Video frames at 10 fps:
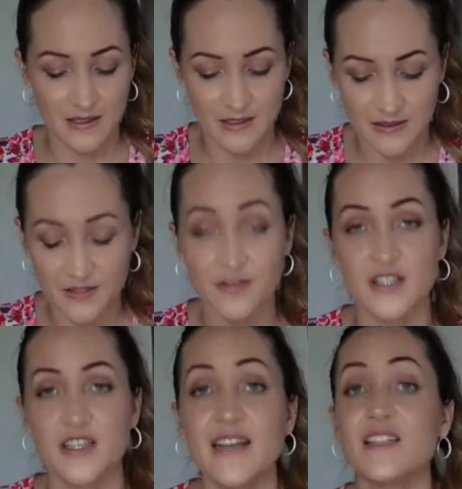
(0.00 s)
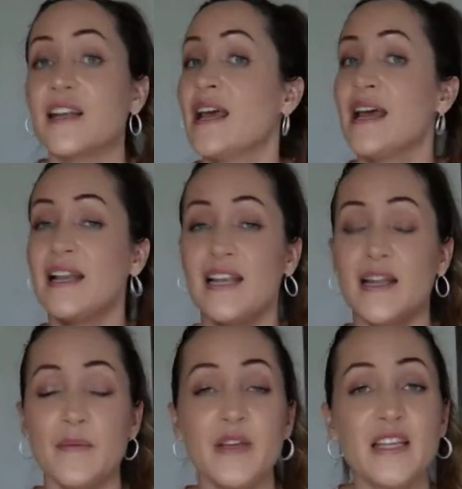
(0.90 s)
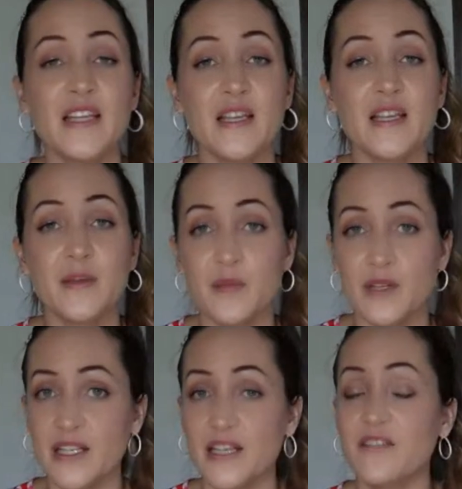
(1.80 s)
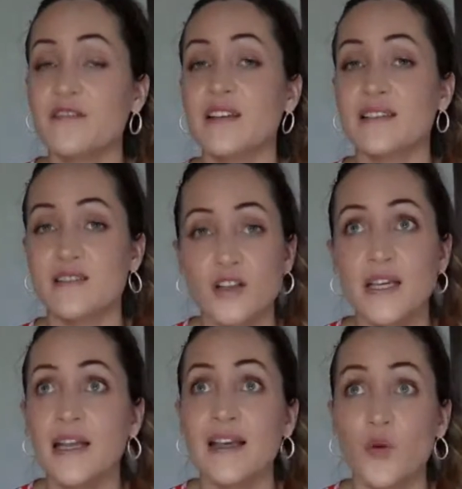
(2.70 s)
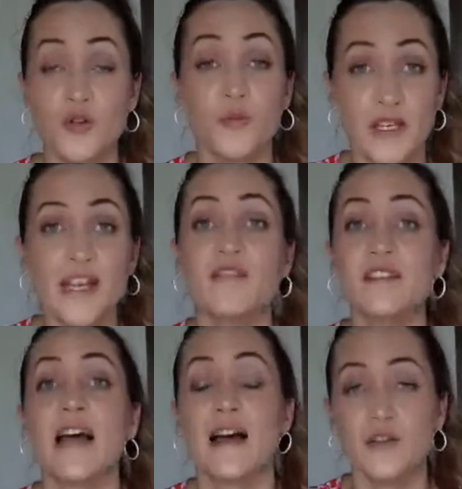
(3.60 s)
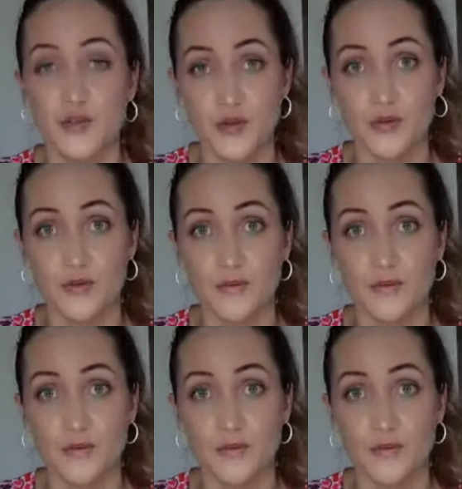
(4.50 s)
differentiation. Limiting belief does not mean what you believe is untrue.